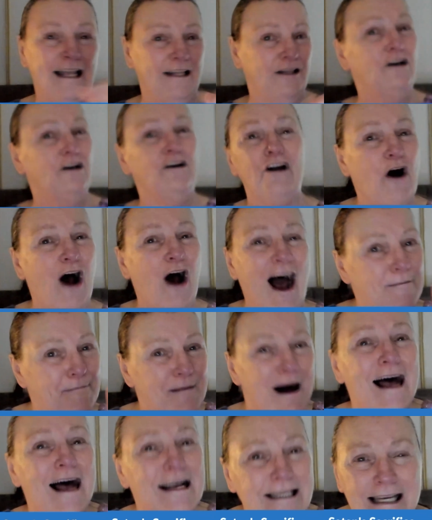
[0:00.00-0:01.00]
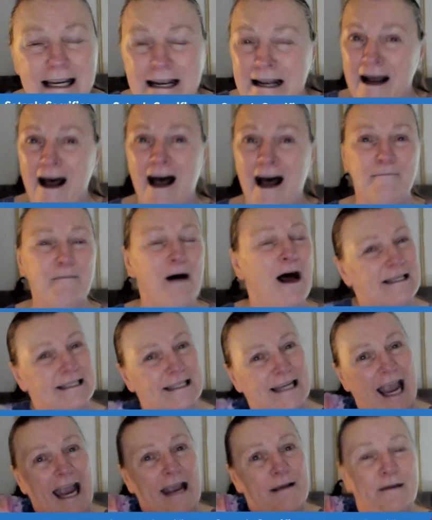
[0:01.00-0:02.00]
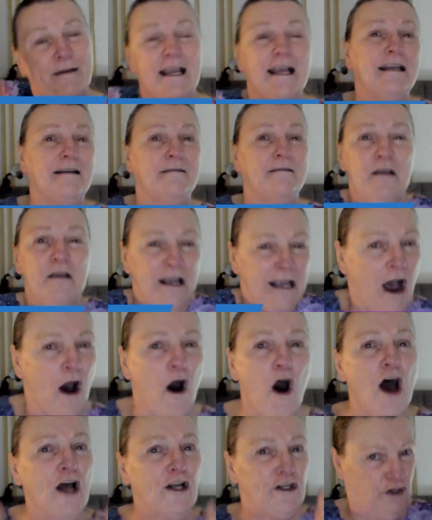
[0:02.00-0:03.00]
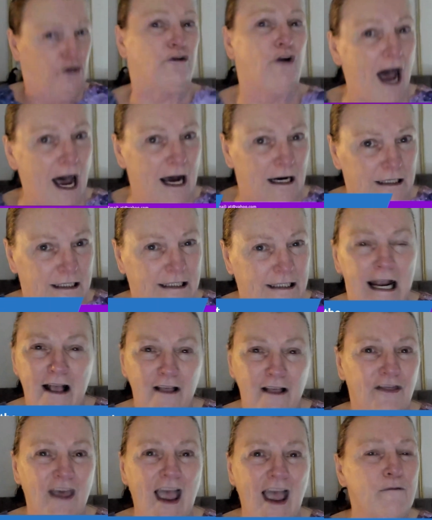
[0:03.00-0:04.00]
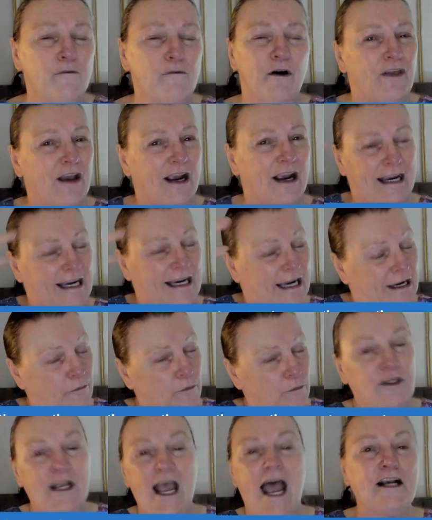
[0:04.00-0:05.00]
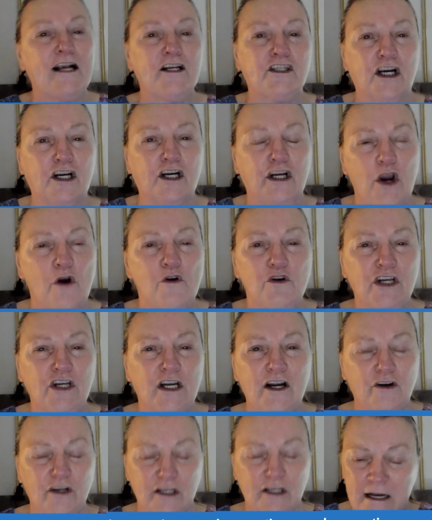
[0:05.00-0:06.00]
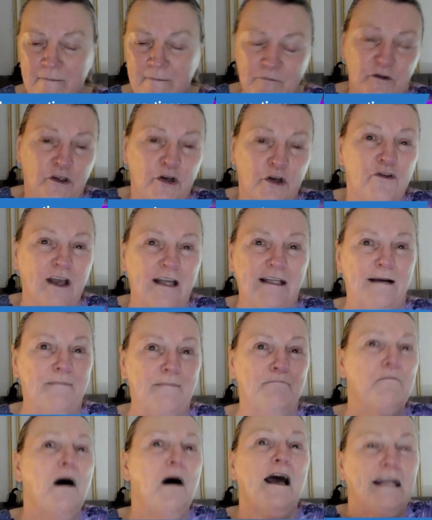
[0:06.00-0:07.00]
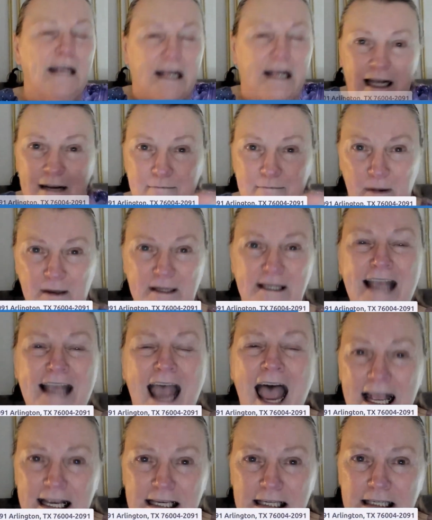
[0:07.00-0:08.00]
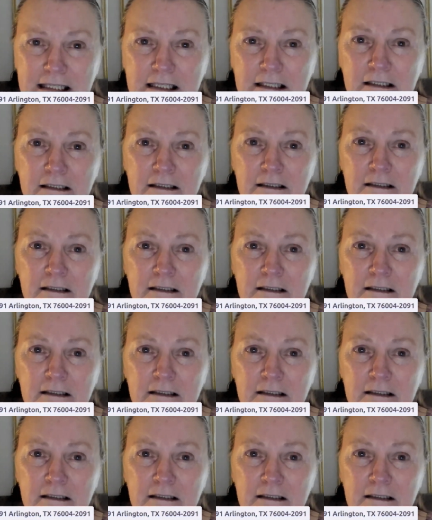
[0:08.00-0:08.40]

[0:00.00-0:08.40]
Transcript: And you know, Hamas, Hamas came in on drugs. They were the executioners to the demonically possessed.